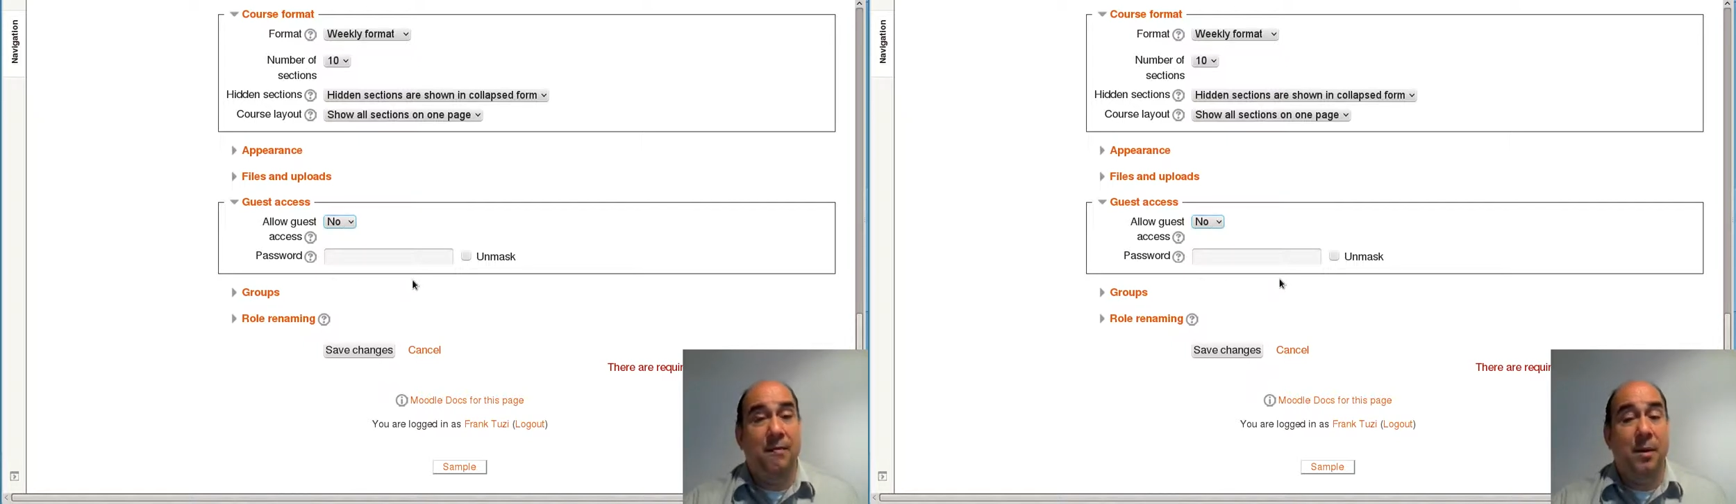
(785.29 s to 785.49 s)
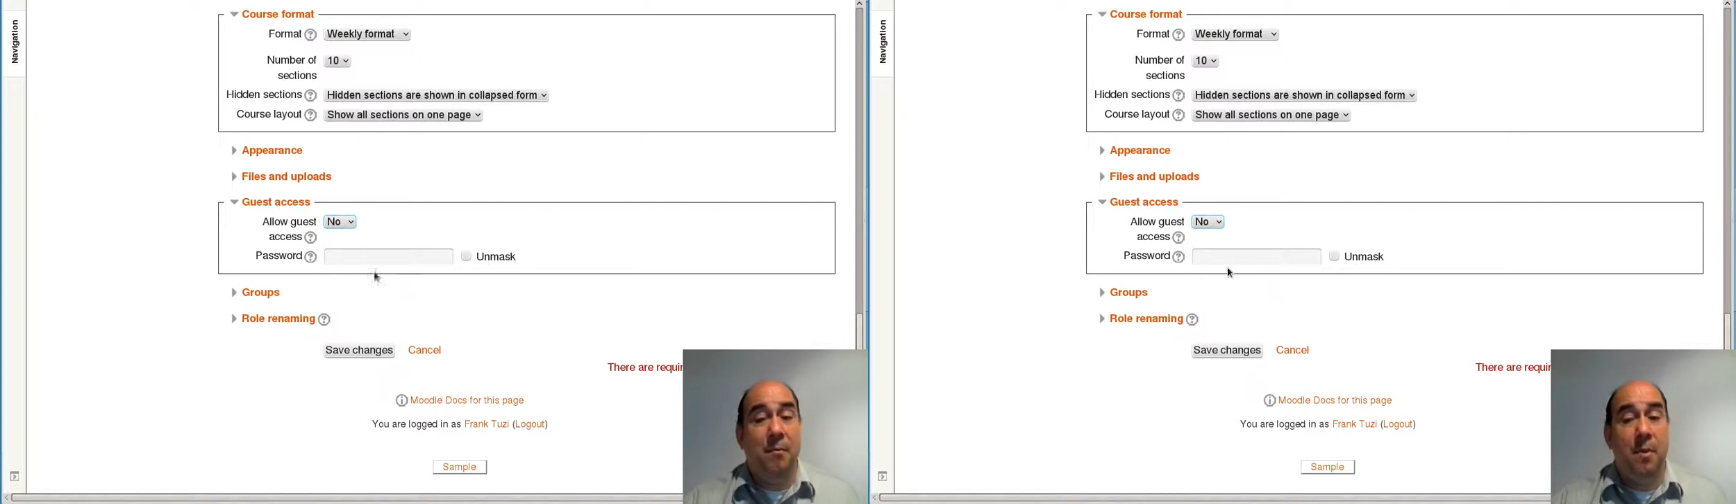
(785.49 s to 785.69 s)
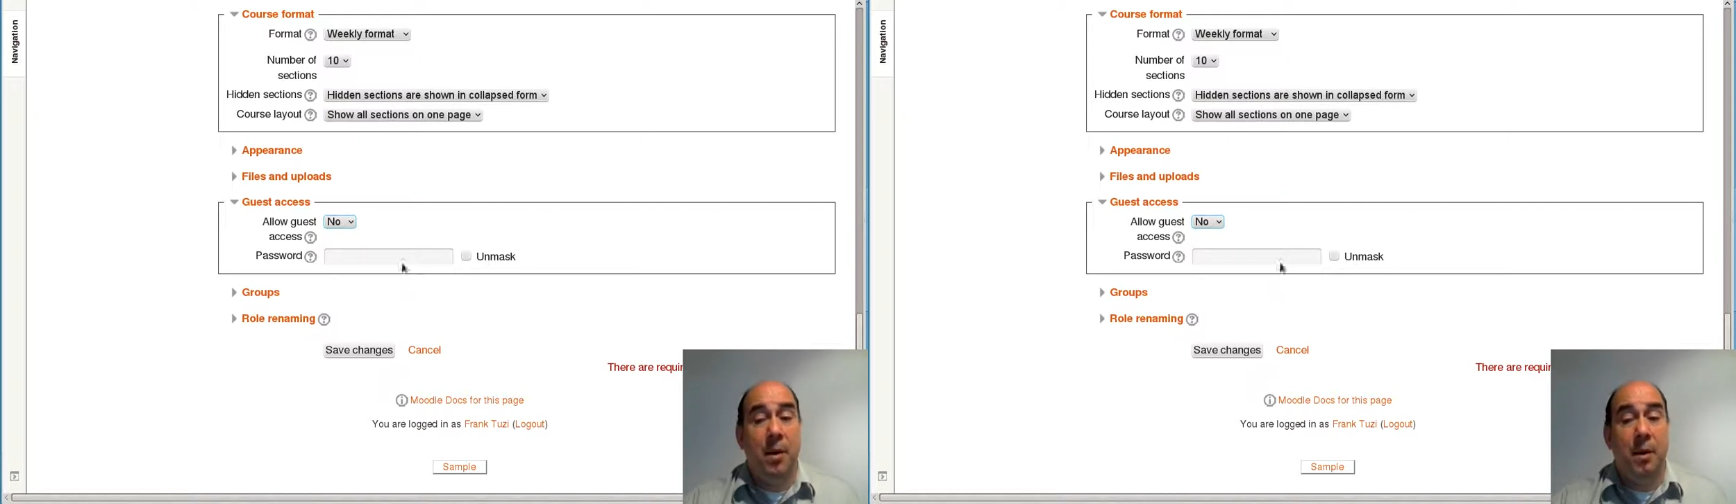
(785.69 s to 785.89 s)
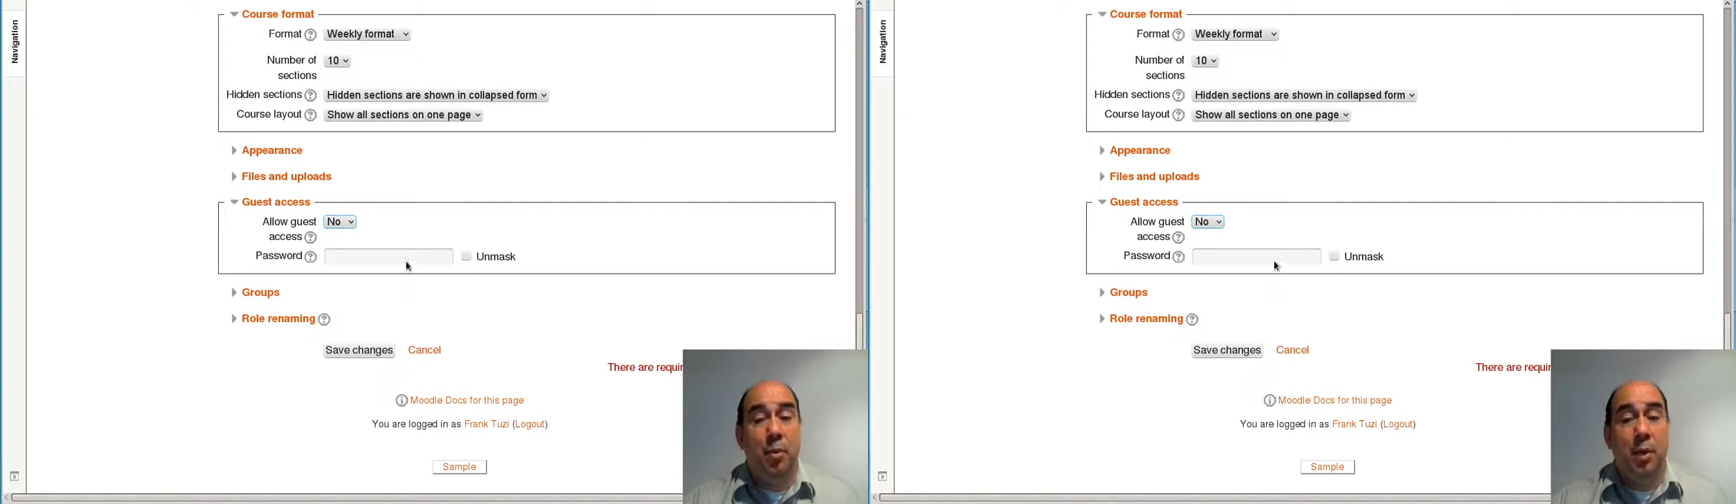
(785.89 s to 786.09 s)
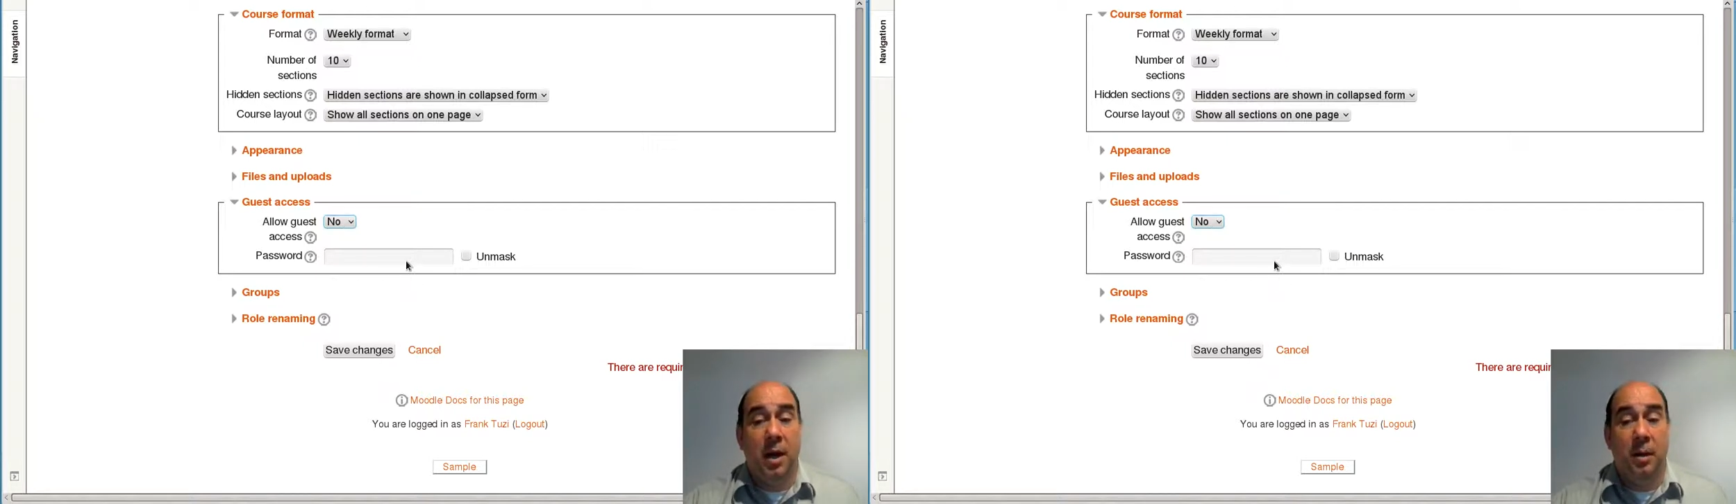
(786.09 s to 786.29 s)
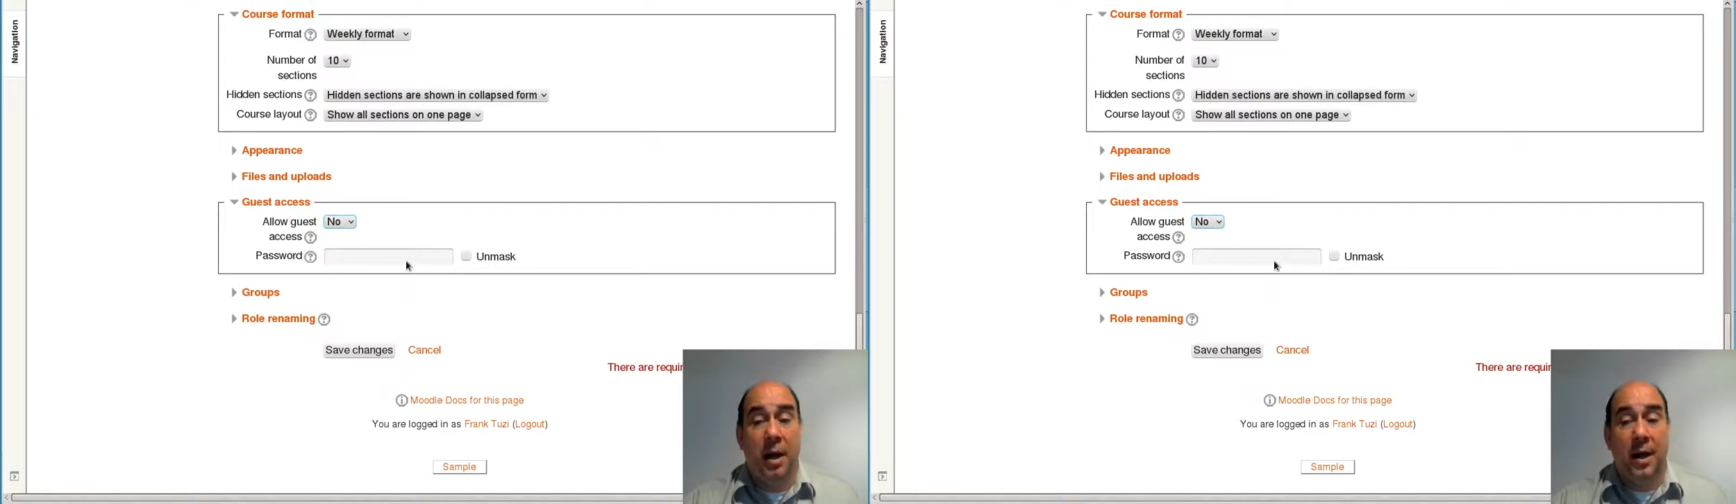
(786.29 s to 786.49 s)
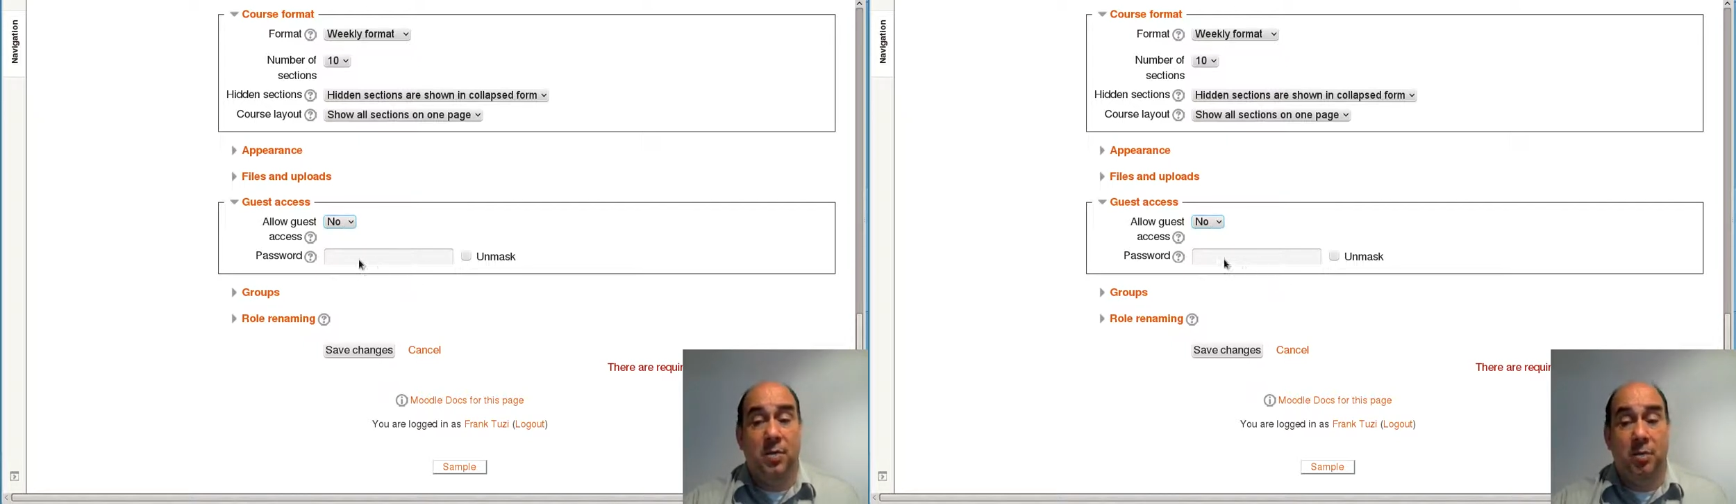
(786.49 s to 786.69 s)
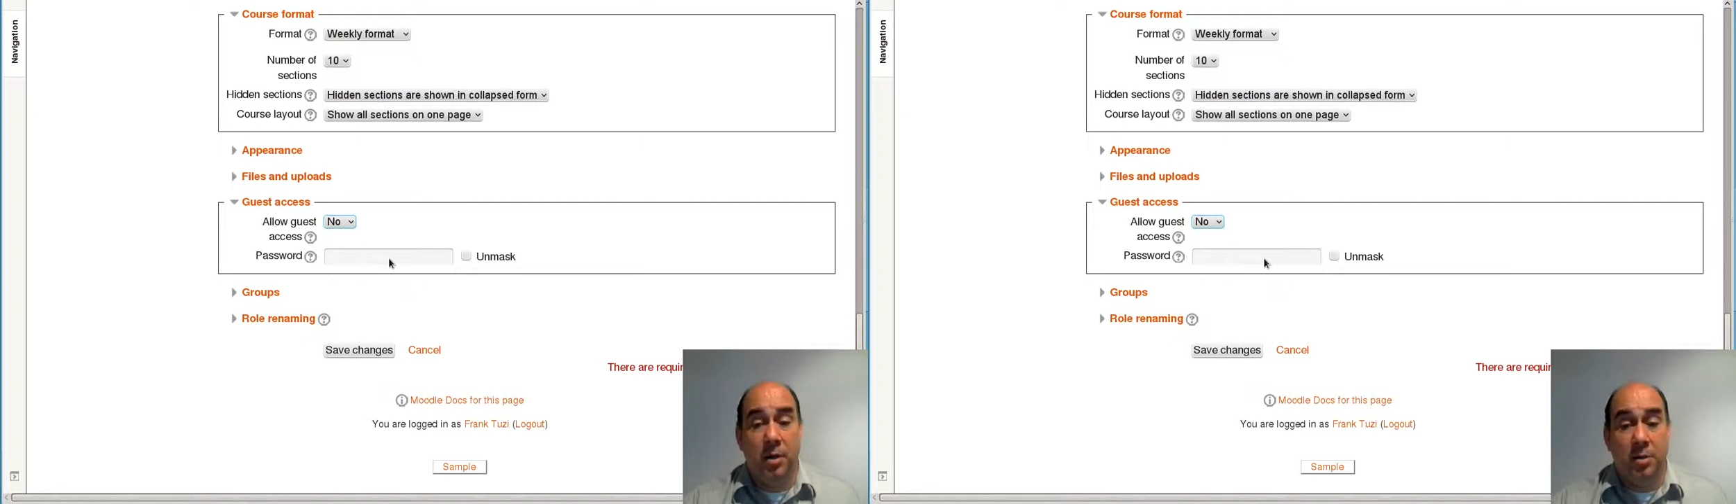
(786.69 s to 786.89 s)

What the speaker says: them put in a password.